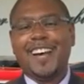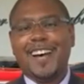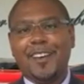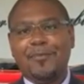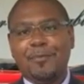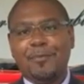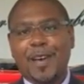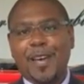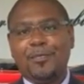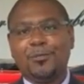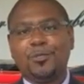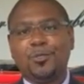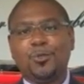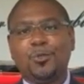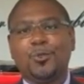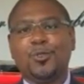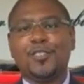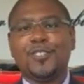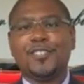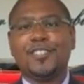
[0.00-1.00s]
I'm Michael
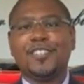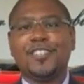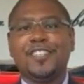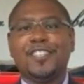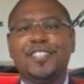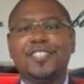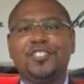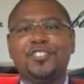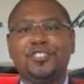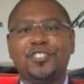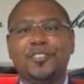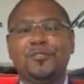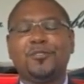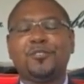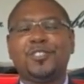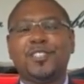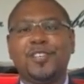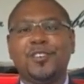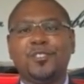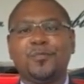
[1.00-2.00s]
Jordan, General
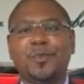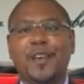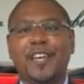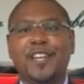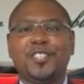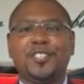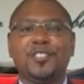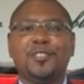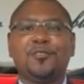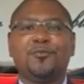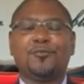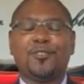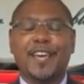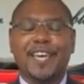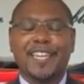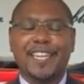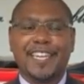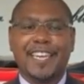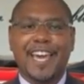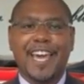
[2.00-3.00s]
Sales Manager,
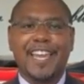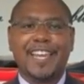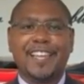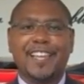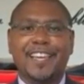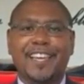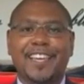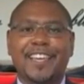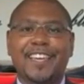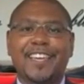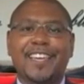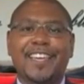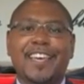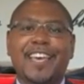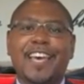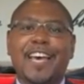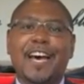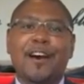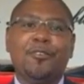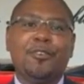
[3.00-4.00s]
Radley Cadillac.
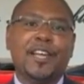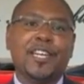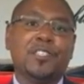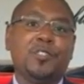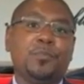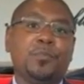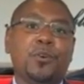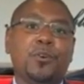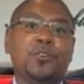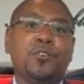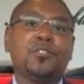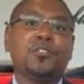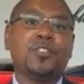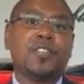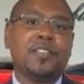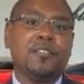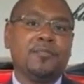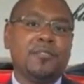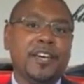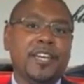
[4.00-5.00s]
I would like to
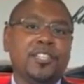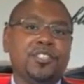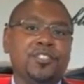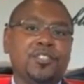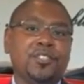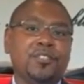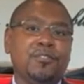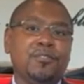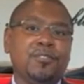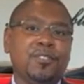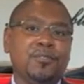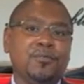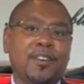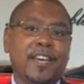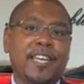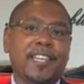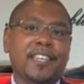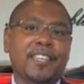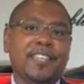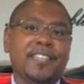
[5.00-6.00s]
personally invite you to
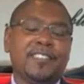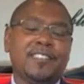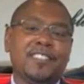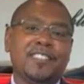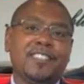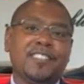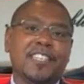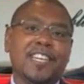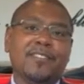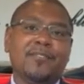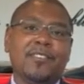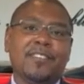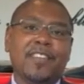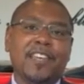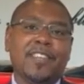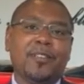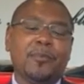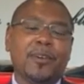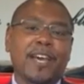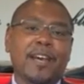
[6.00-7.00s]
Radley to see
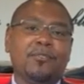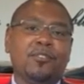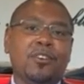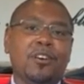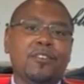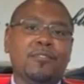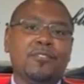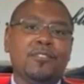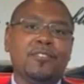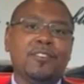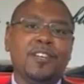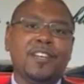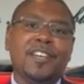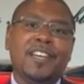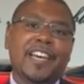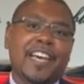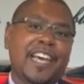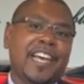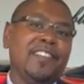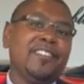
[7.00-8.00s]
everything that we have to offer
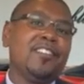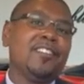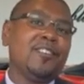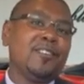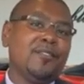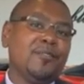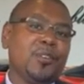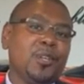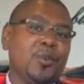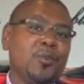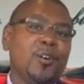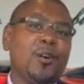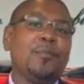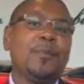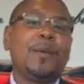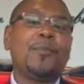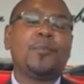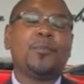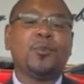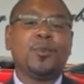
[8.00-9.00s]
and deliver you a
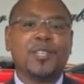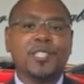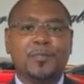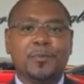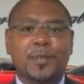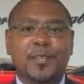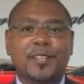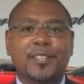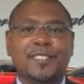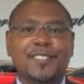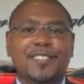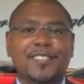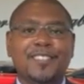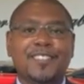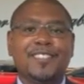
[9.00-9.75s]
memorable experience.